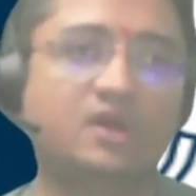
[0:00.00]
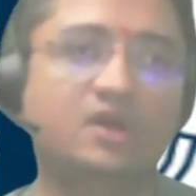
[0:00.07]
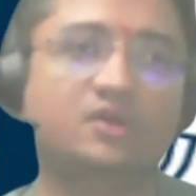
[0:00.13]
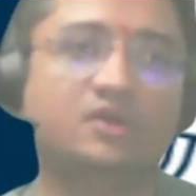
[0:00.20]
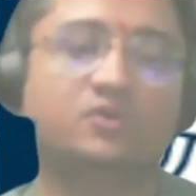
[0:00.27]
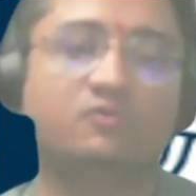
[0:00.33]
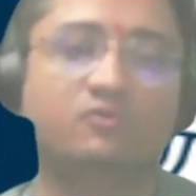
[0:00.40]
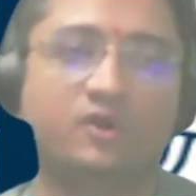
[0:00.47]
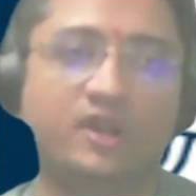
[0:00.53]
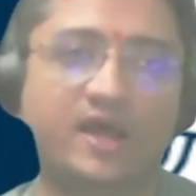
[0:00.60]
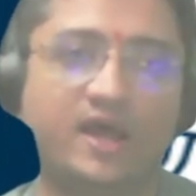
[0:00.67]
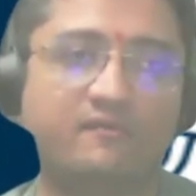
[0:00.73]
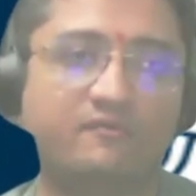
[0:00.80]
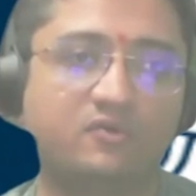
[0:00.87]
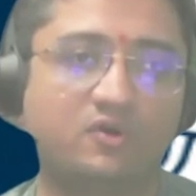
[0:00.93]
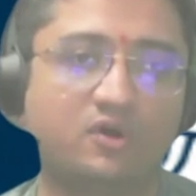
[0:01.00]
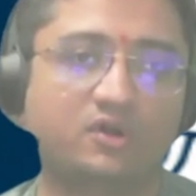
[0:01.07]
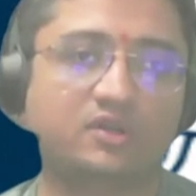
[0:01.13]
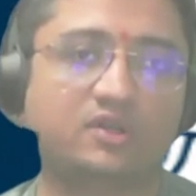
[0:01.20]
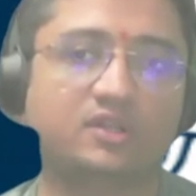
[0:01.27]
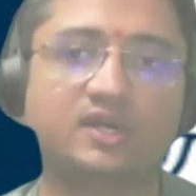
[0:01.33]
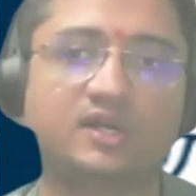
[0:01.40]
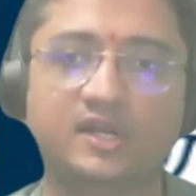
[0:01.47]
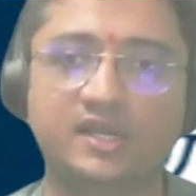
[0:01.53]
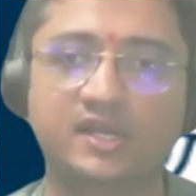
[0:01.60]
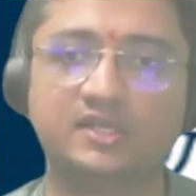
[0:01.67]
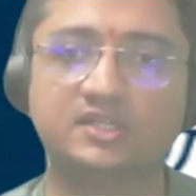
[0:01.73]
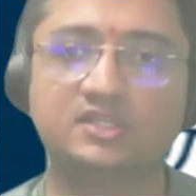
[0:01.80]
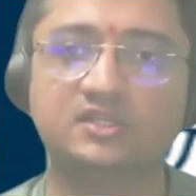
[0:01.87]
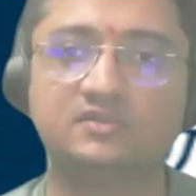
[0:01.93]
you would have got the
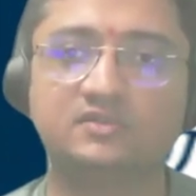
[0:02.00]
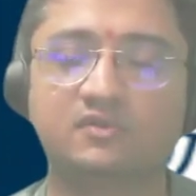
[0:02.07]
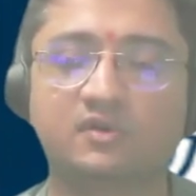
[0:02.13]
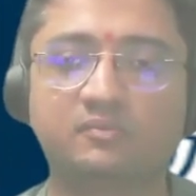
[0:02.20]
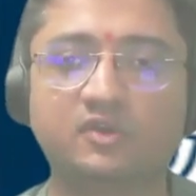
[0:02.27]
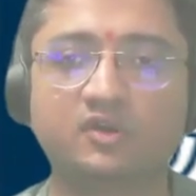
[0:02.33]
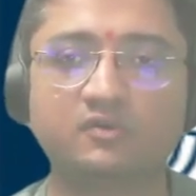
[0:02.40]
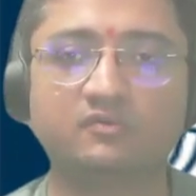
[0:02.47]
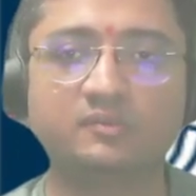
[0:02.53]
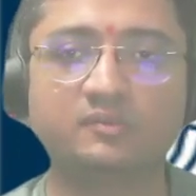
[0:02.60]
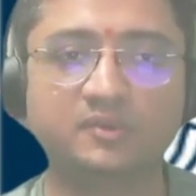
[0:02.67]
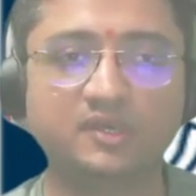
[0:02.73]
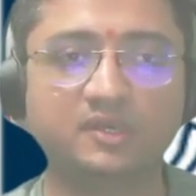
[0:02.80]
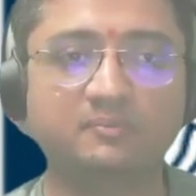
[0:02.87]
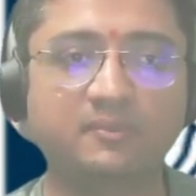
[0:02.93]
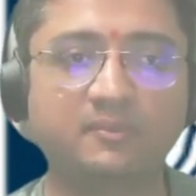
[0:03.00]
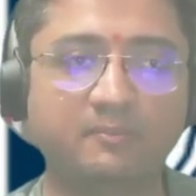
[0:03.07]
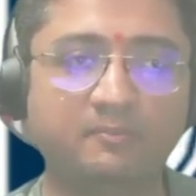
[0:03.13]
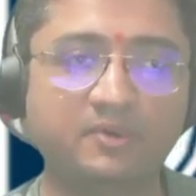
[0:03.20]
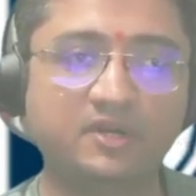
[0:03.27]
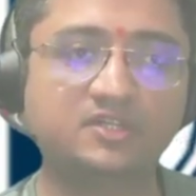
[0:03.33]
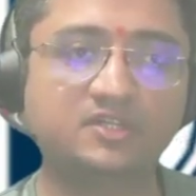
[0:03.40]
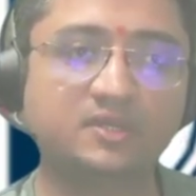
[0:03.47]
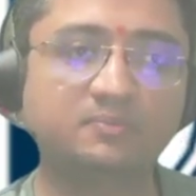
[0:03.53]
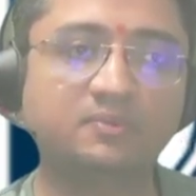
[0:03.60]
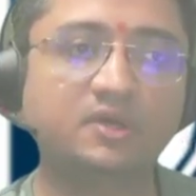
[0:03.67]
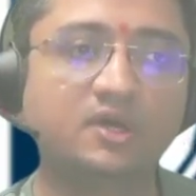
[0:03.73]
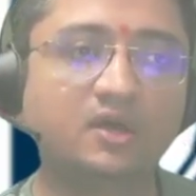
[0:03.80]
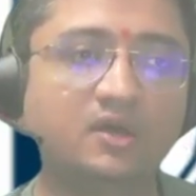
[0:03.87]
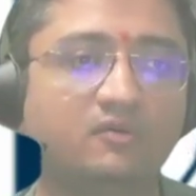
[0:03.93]
credentials from your VP membership
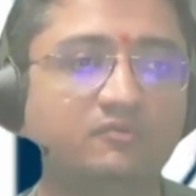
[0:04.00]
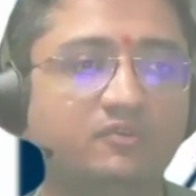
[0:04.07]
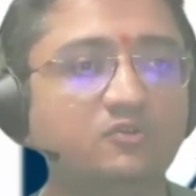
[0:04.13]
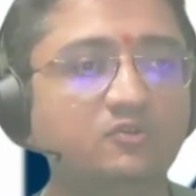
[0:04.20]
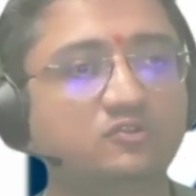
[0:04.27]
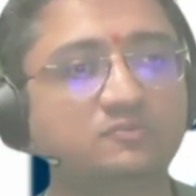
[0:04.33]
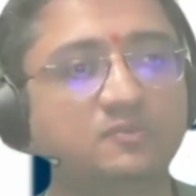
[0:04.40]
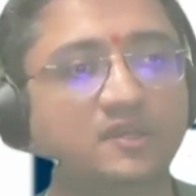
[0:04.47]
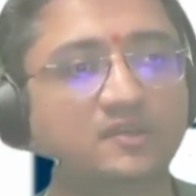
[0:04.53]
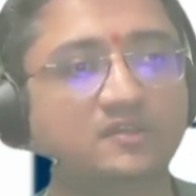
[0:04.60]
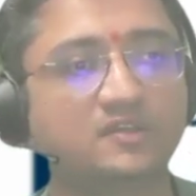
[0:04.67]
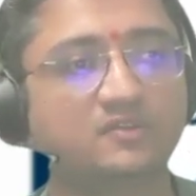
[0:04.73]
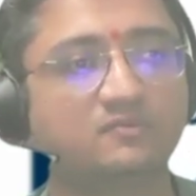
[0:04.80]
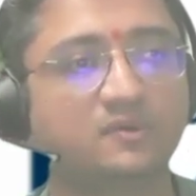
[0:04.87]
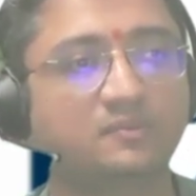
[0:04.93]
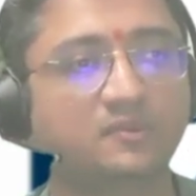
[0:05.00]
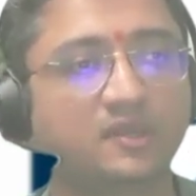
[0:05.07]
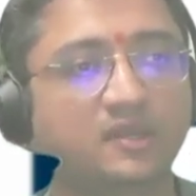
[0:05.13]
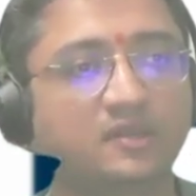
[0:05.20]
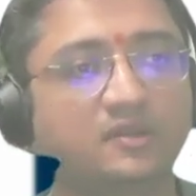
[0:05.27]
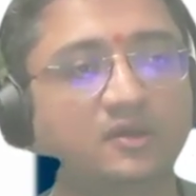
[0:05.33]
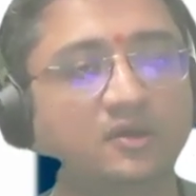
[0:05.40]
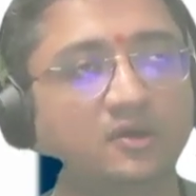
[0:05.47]
of the Toastmasters website